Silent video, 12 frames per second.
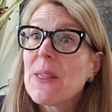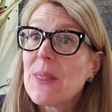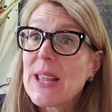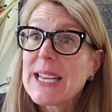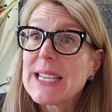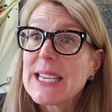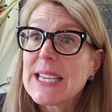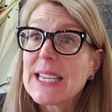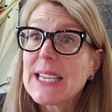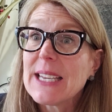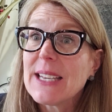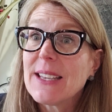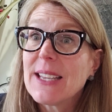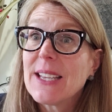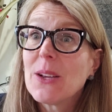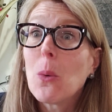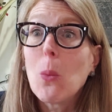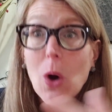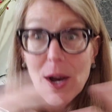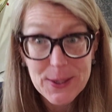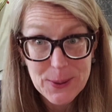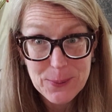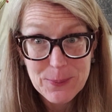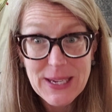They need
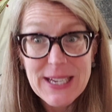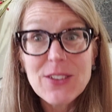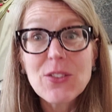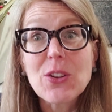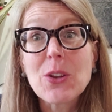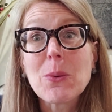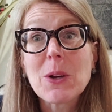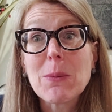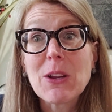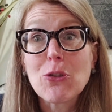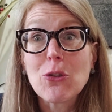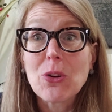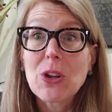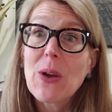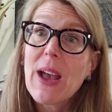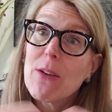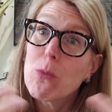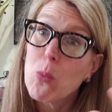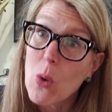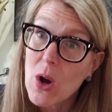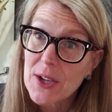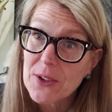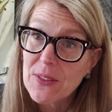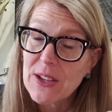water, right? So you want to make sure you have
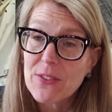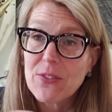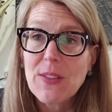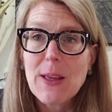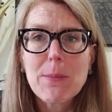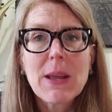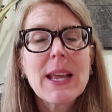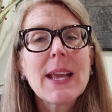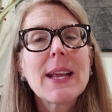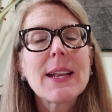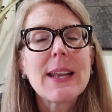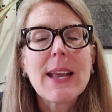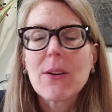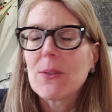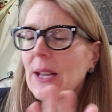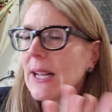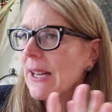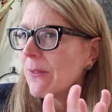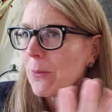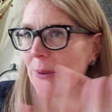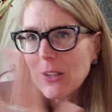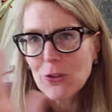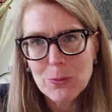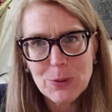water there for them. Now, not
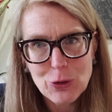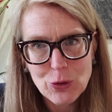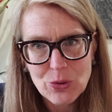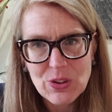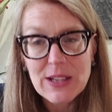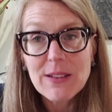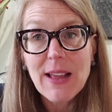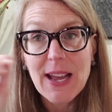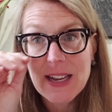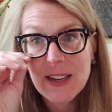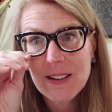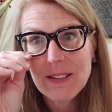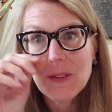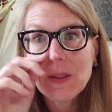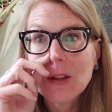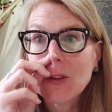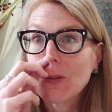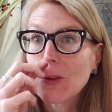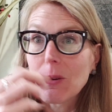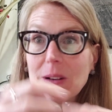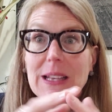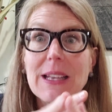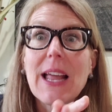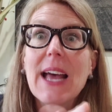everybody should be choosing a lion because I think there are
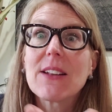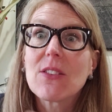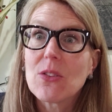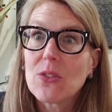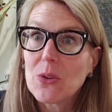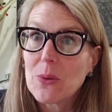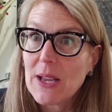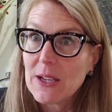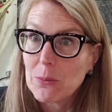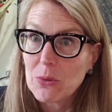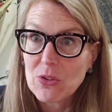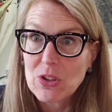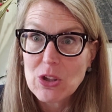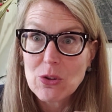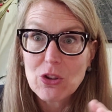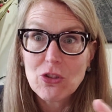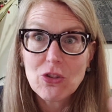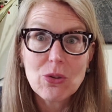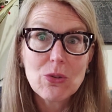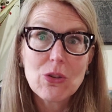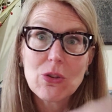lots of zoo animals that you could choose.